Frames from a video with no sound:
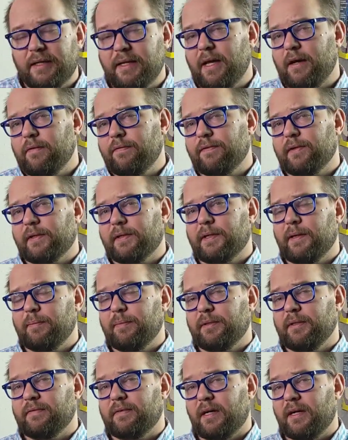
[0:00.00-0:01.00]
And now for a
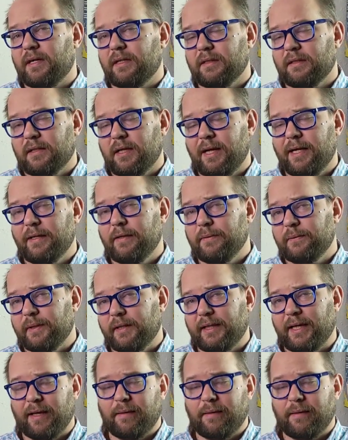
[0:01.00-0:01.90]
couple of online-only